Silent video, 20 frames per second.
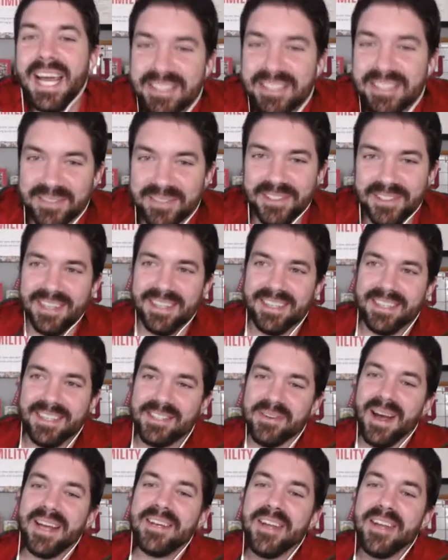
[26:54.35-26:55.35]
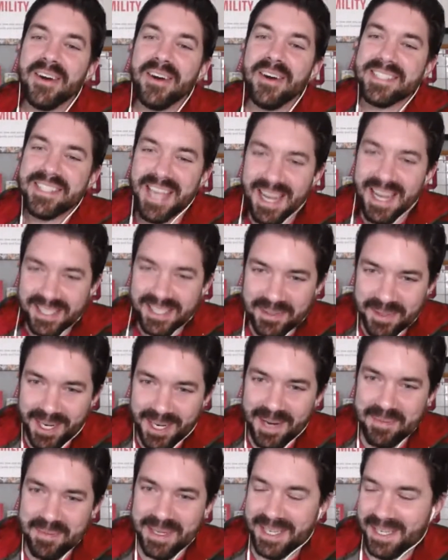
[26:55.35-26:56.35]
lived in it, so I know exactly what
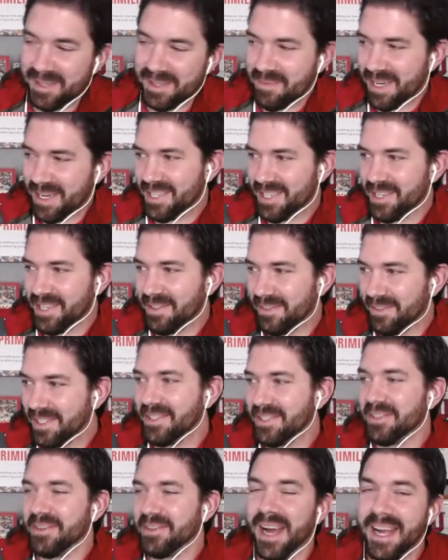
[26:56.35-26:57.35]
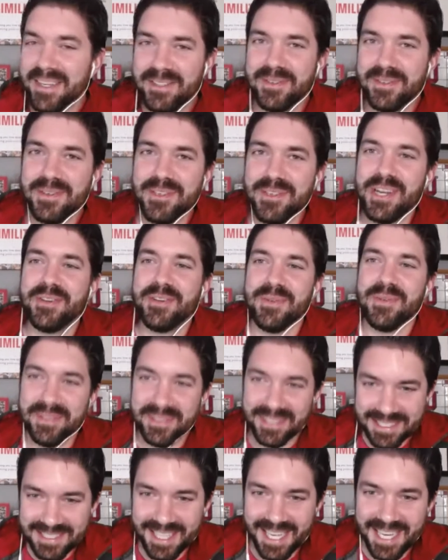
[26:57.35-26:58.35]
I'd be getting myself into. I do
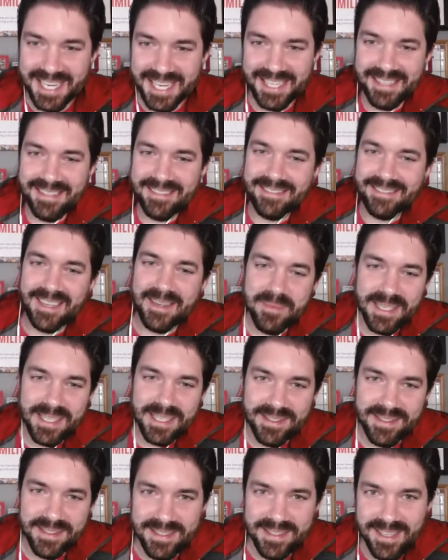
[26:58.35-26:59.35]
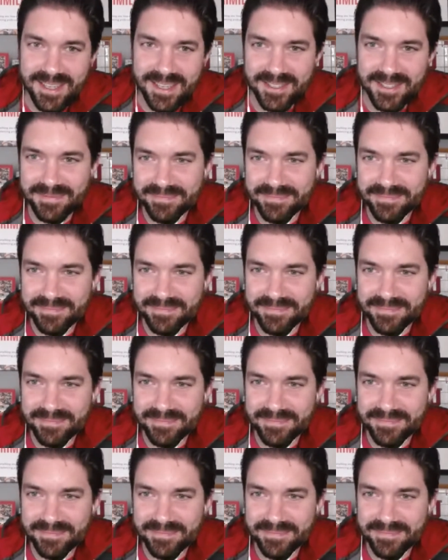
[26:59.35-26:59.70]
genuinely like it. I miss the snow.